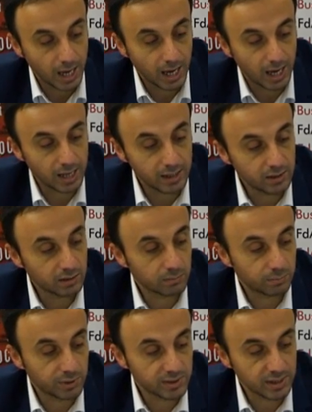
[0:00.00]
And
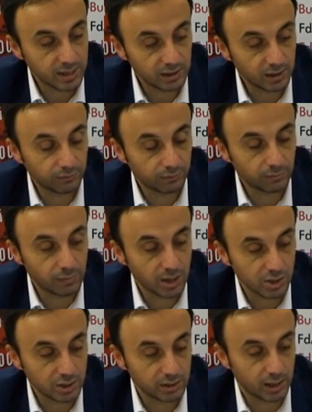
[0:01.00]
presenting
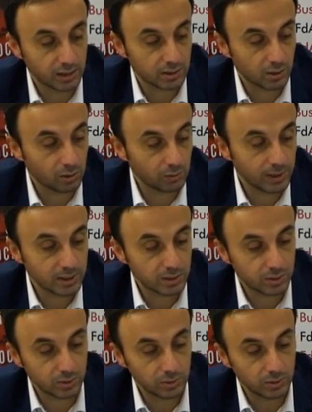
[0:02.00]
information that is always
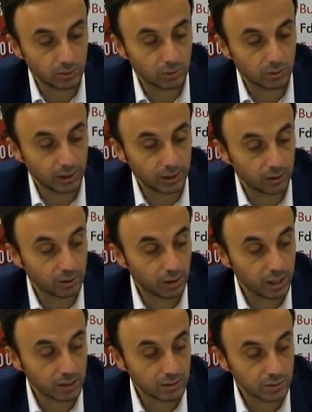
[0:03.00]
true or an
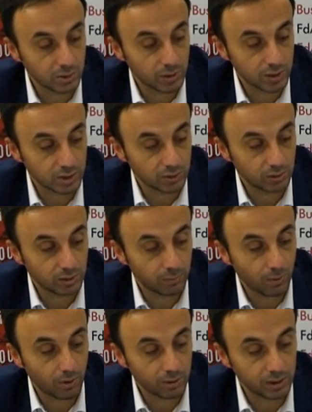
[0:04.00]
ongoing situation or
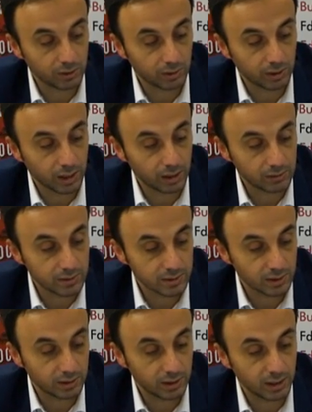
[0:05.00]
reporting on another
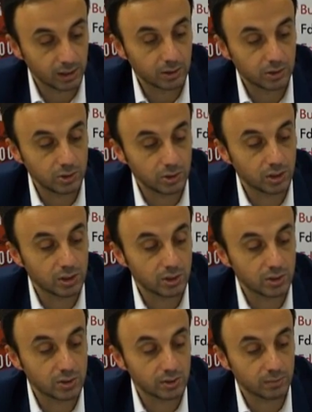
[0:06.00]
study, you can
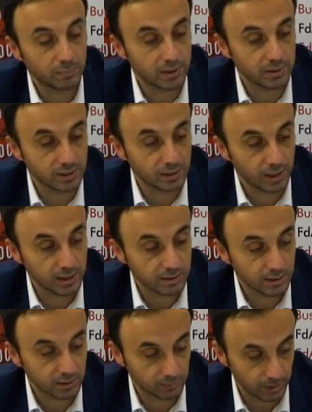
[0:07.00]
use the present
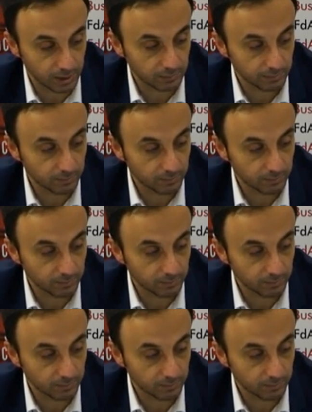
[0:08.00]
tense as well.